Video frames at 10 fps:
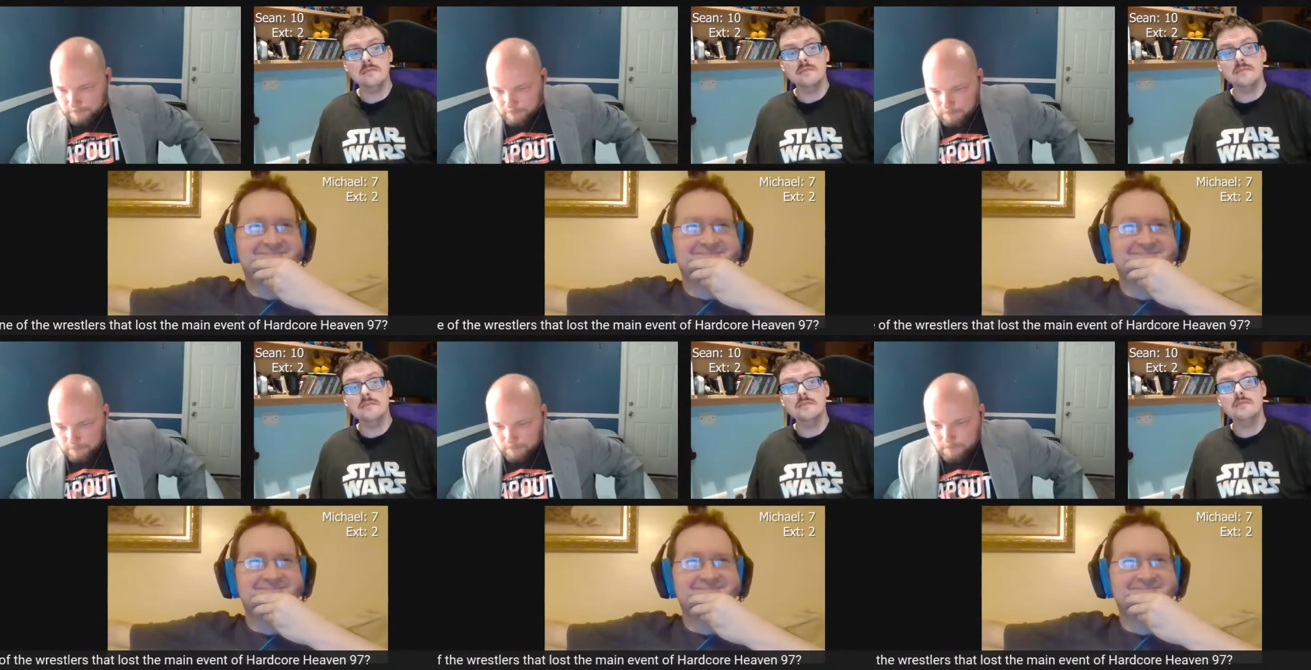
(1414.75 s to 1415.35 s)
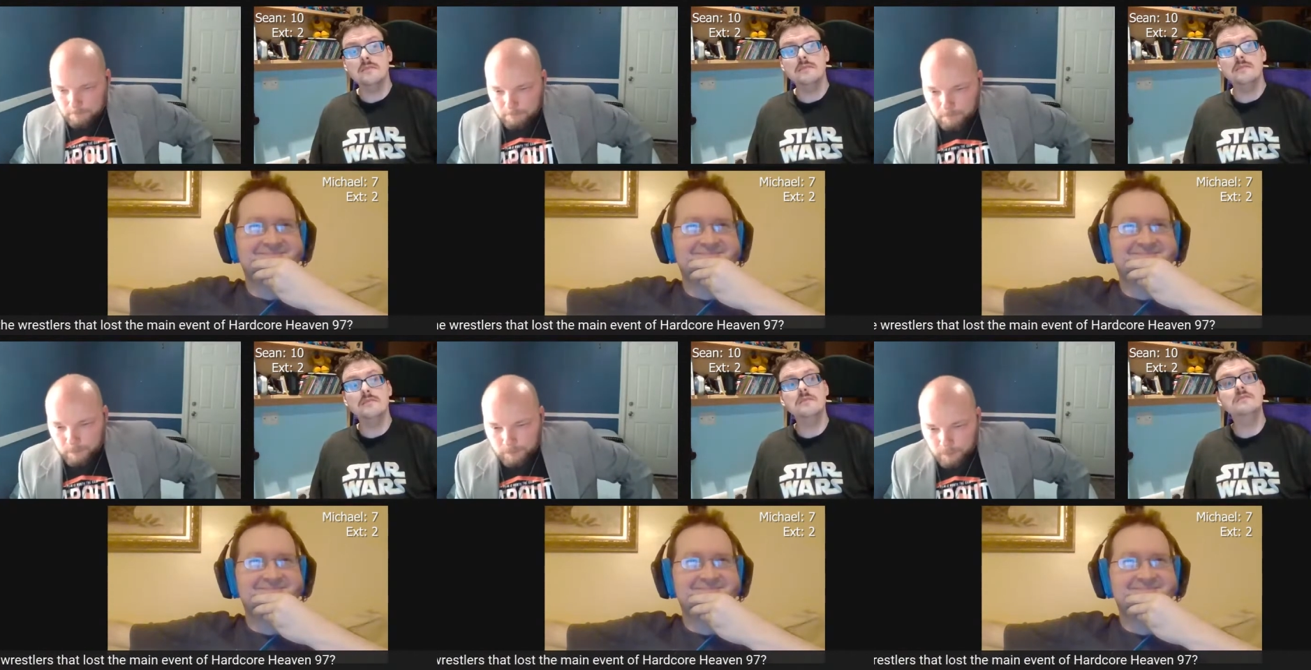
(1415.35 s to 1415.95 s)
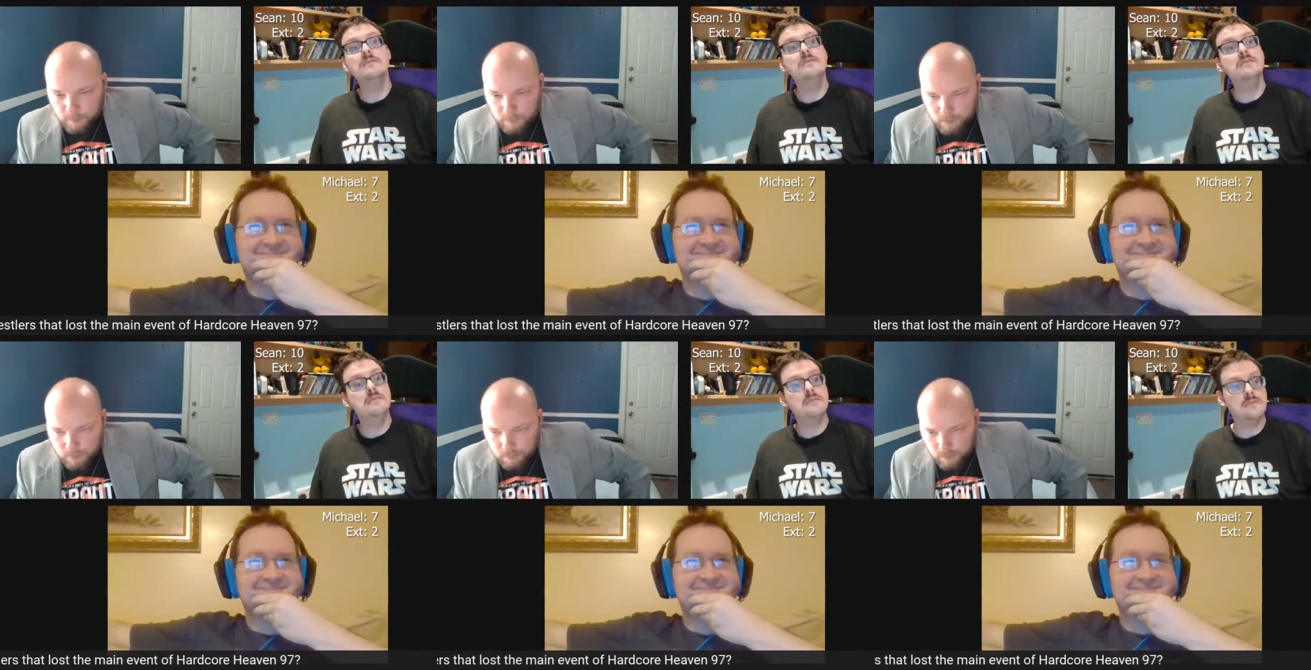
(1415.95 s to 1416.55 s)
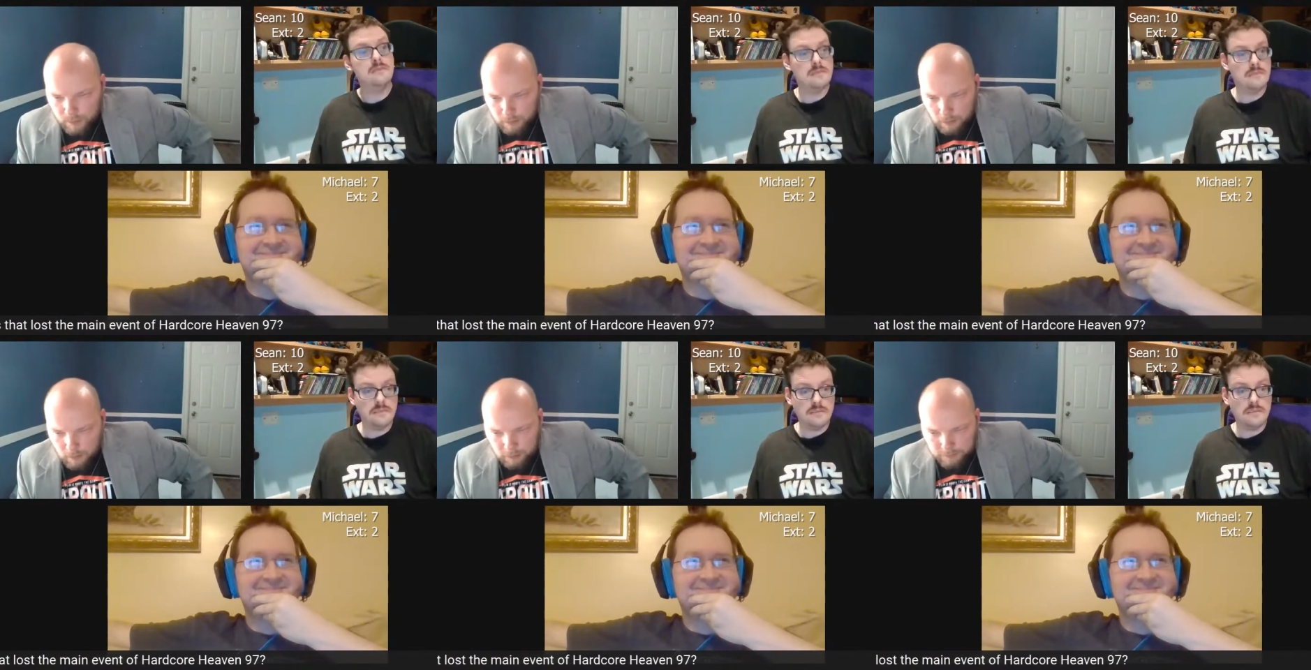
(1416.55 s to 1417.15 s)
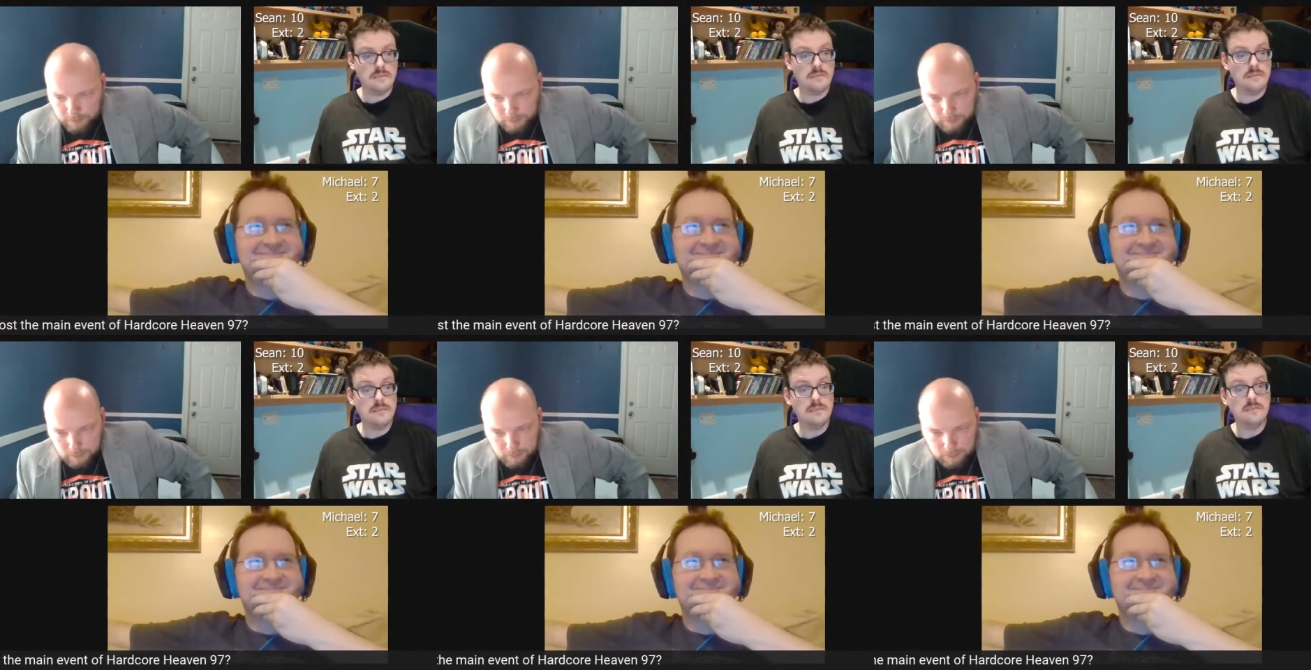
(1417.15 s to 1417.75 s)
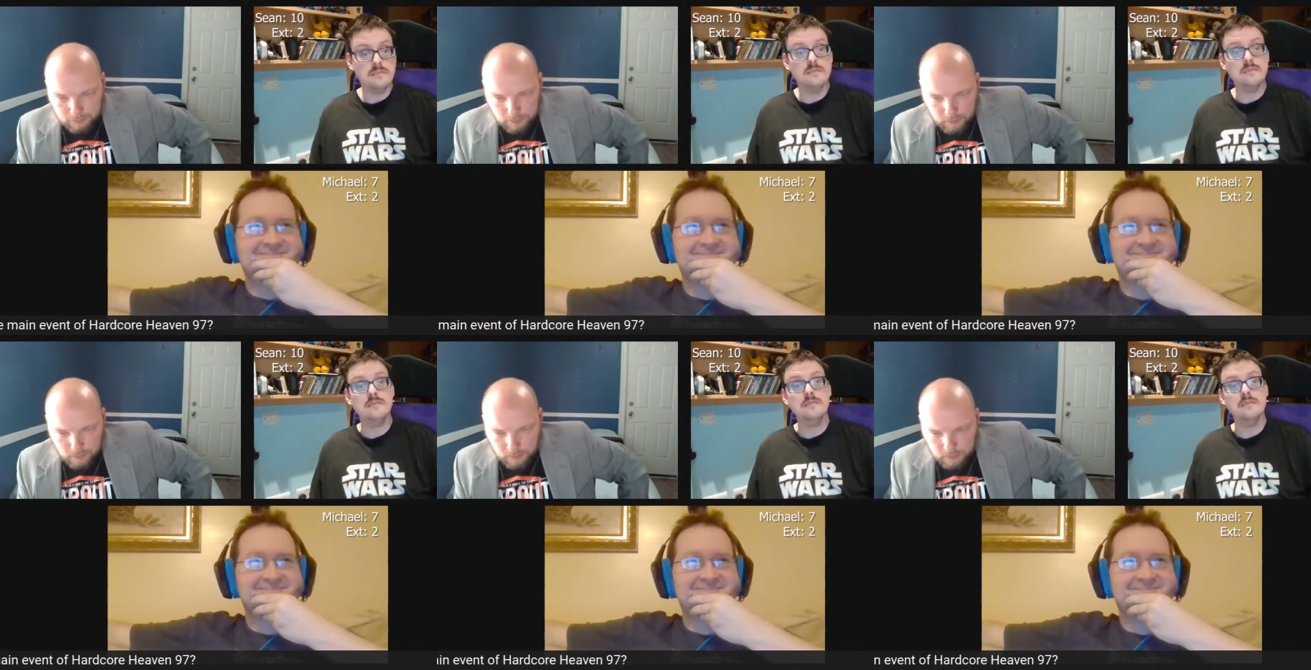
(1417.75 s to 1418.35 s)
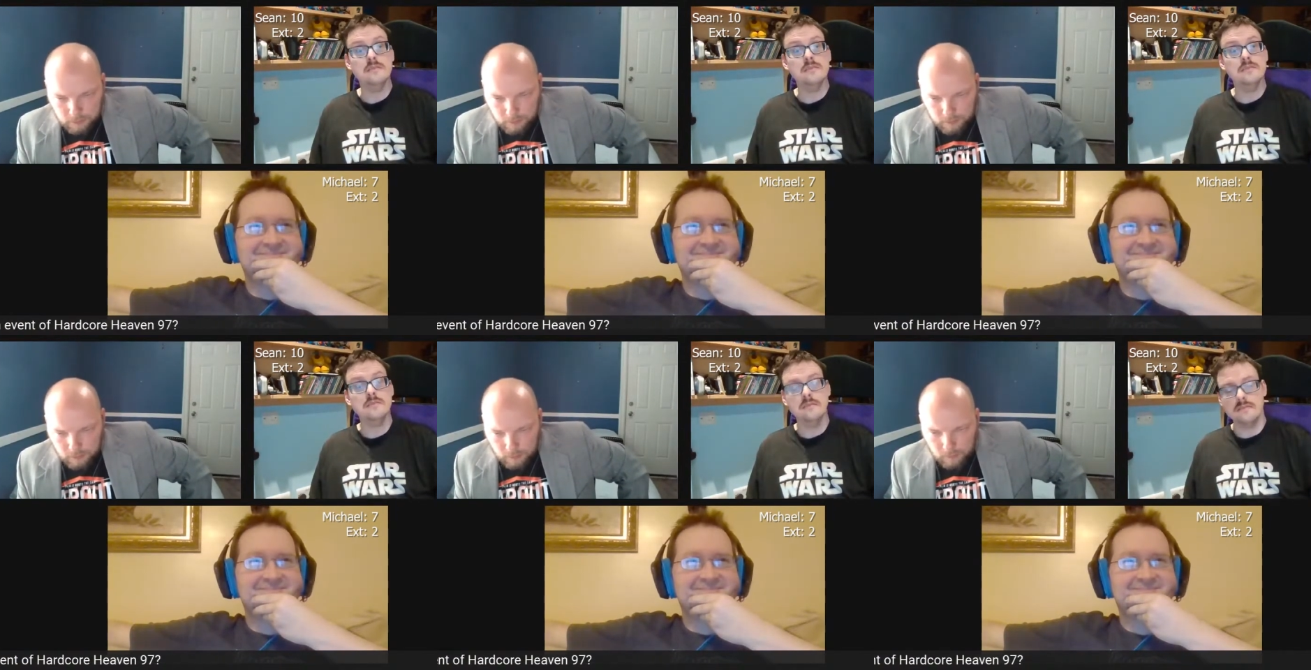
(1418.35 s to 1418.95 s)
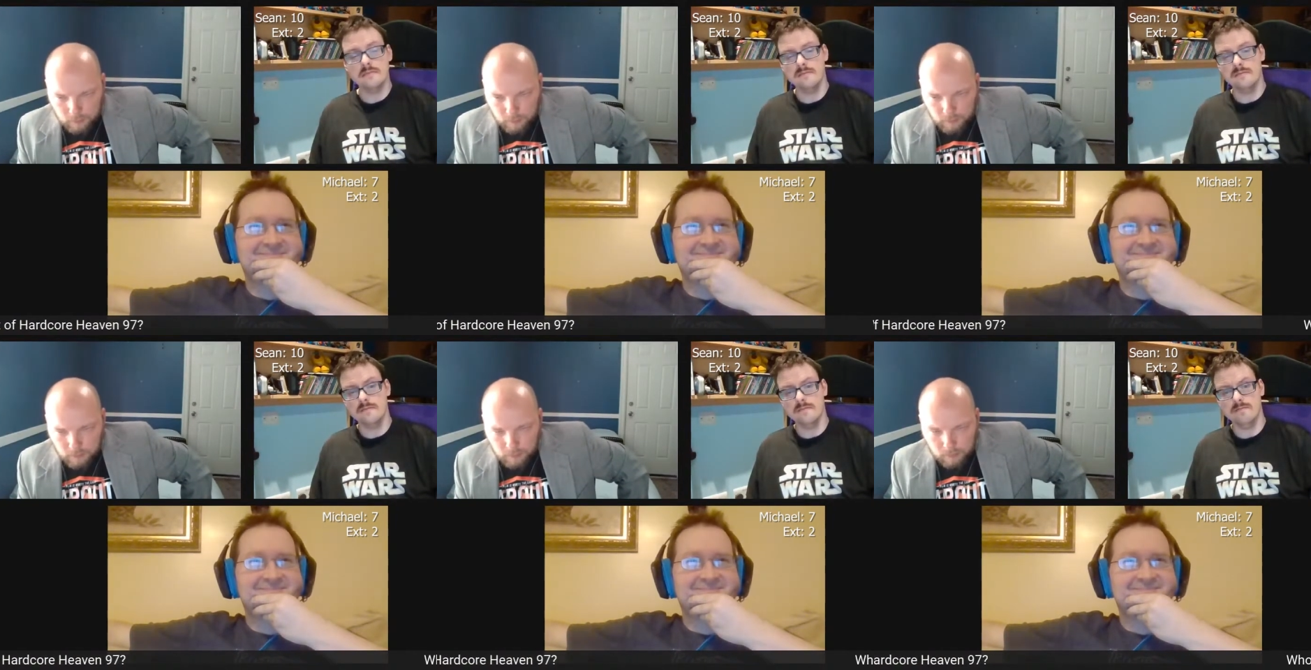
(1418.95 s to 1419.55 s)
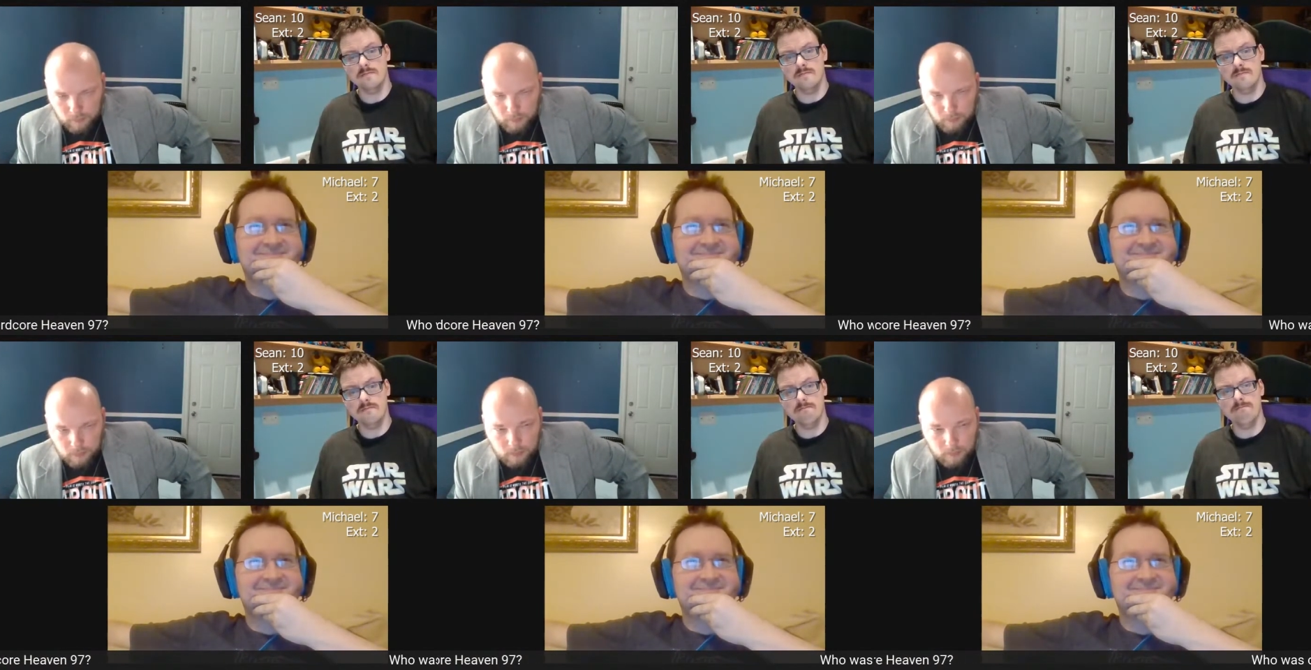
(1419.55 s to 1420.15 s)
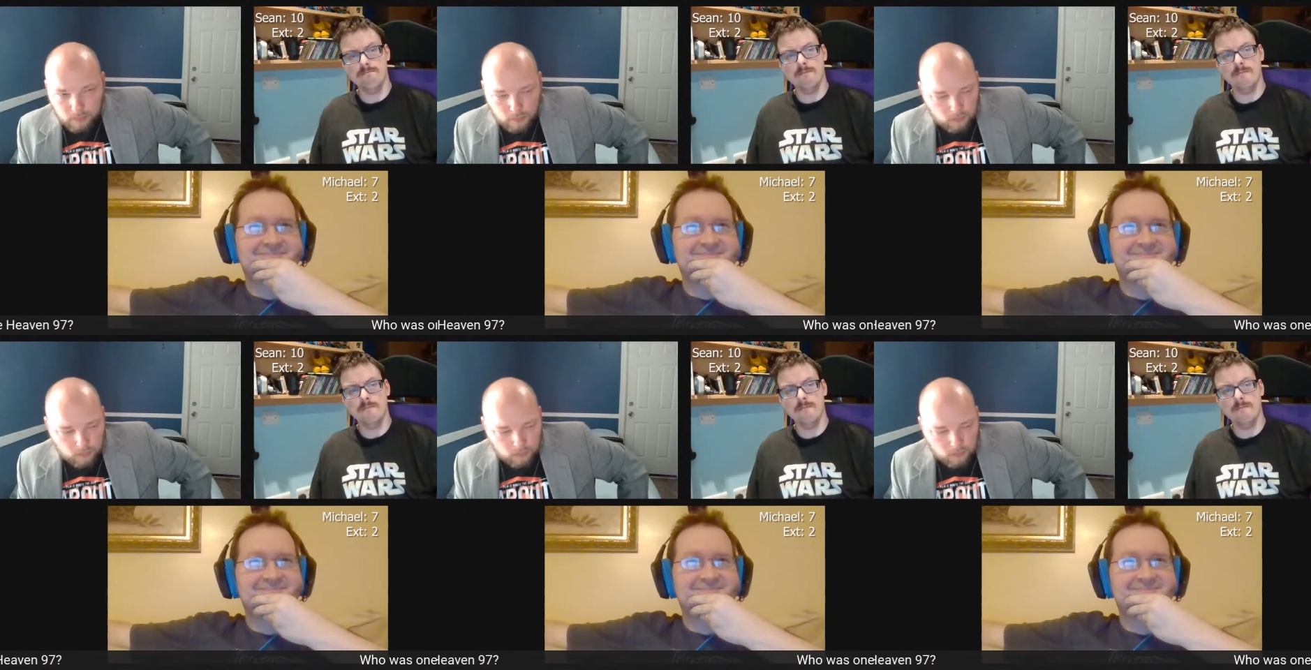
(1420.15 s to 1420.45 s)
No one is speaking in this clip.